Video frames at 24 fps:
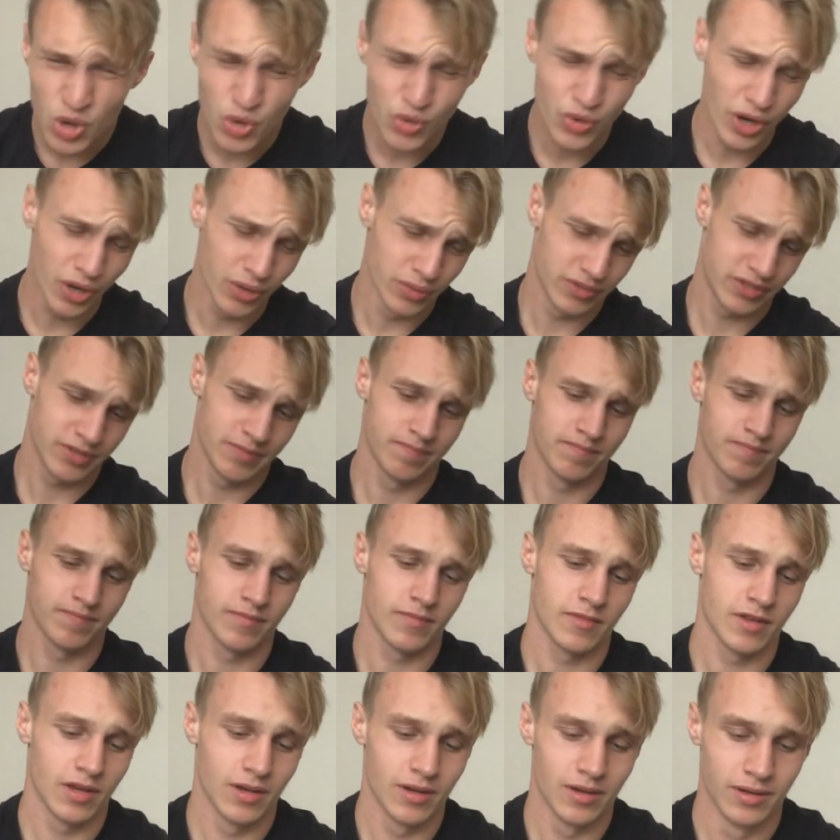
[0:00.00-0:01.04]
who knows?
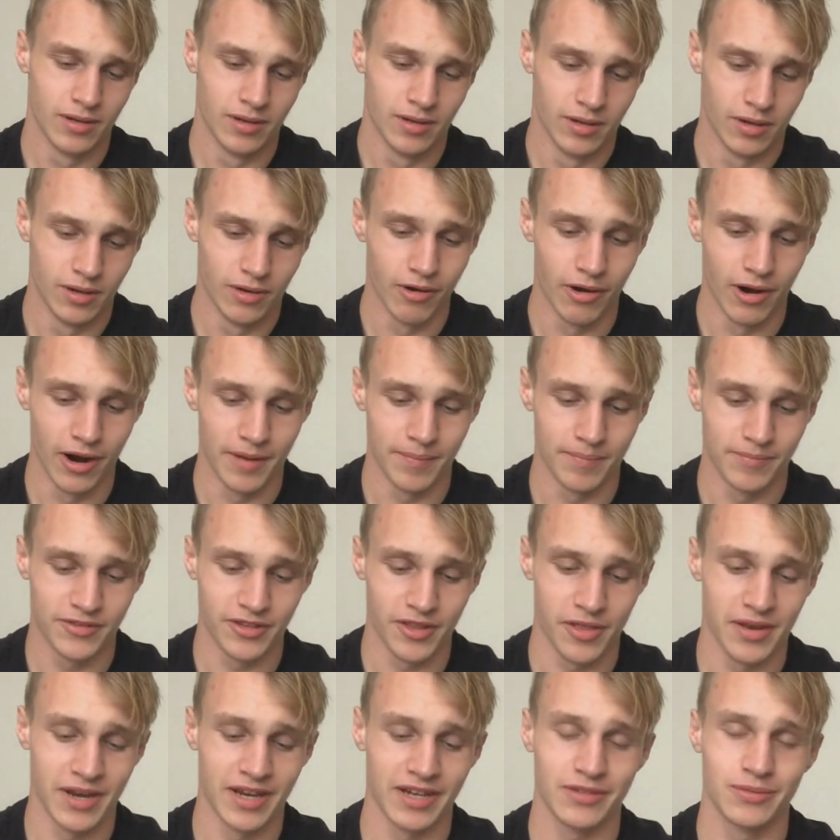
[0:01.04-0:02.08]
Alright,
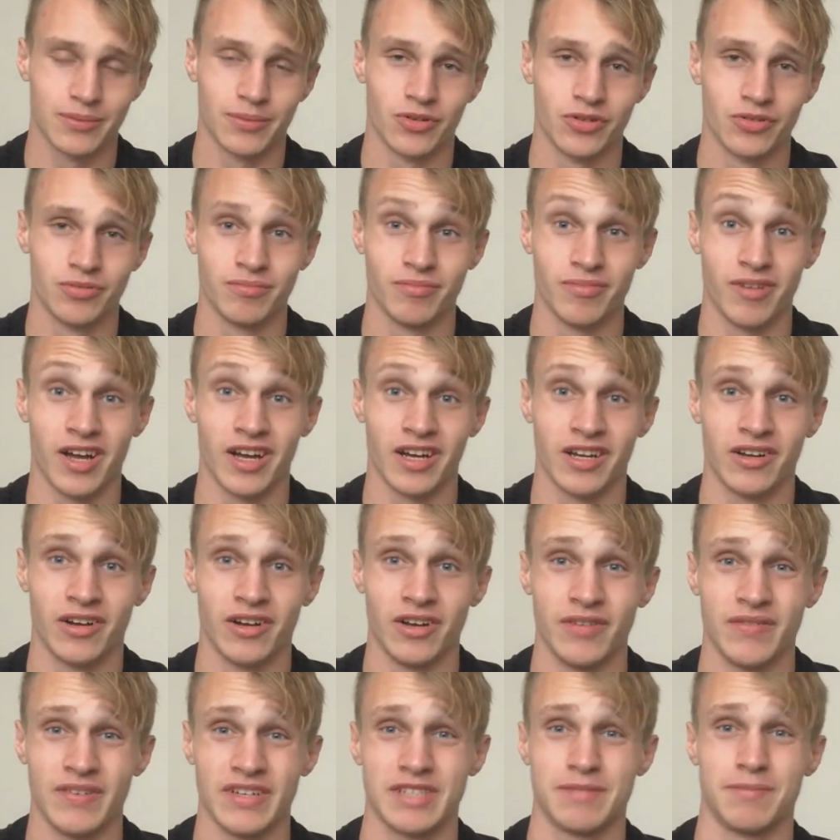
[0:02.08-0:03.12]
so the next one, I
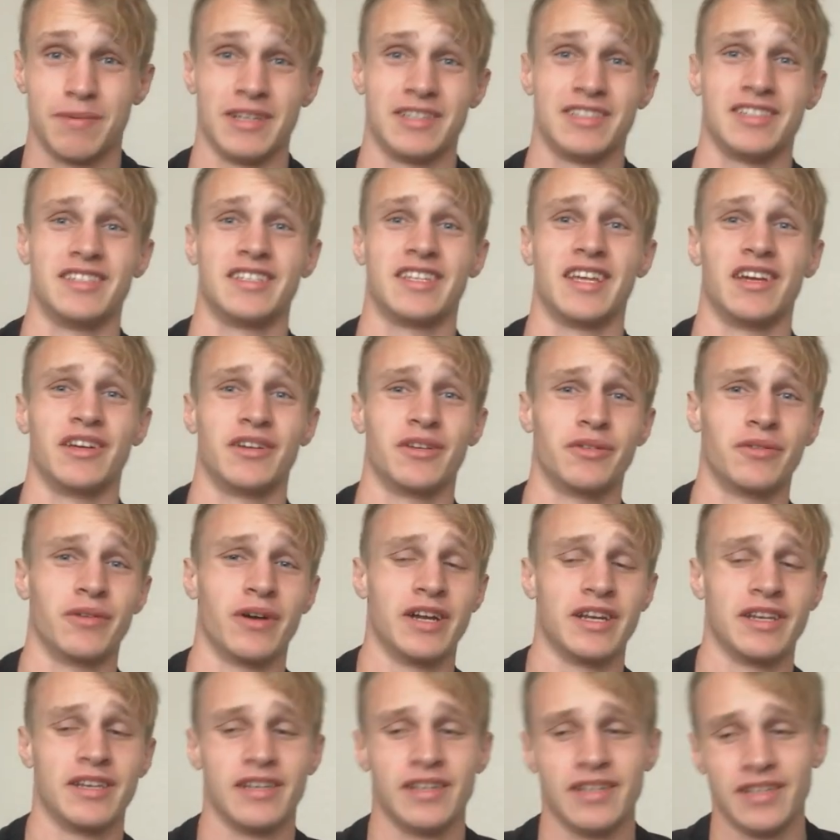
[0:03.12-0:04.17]
kind of expected to get a good
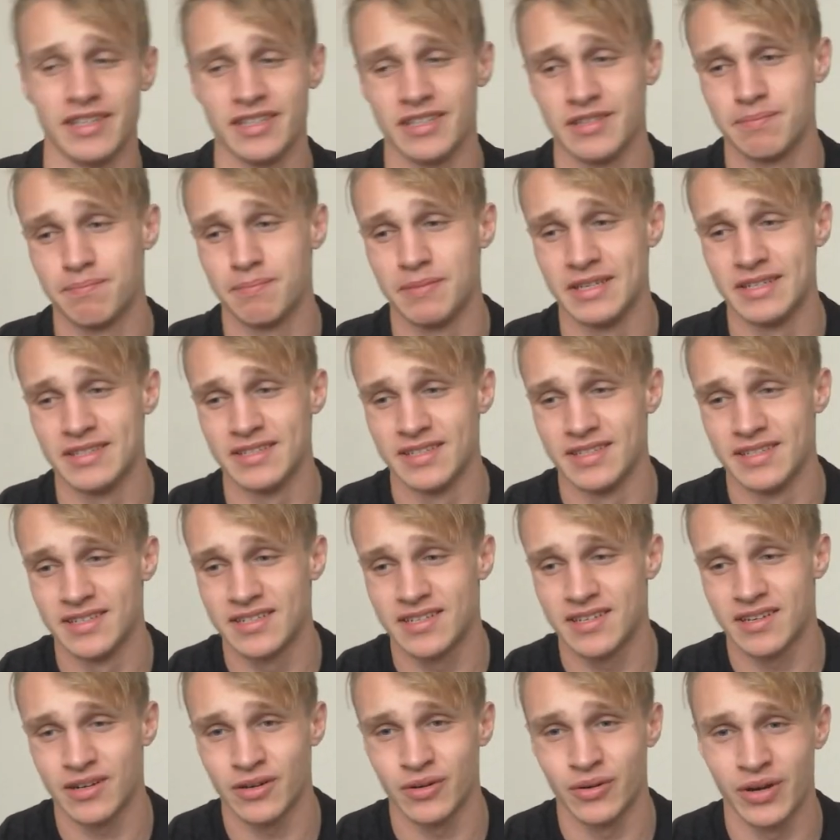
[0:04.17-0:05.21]
grade in it. It's business,
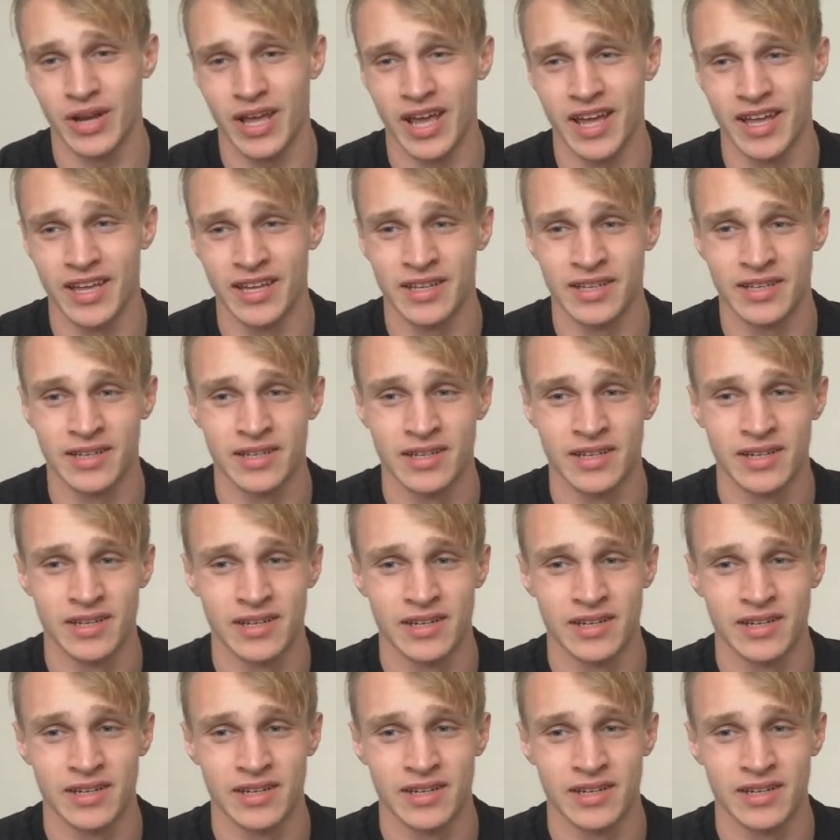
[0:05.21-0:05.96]
so on A.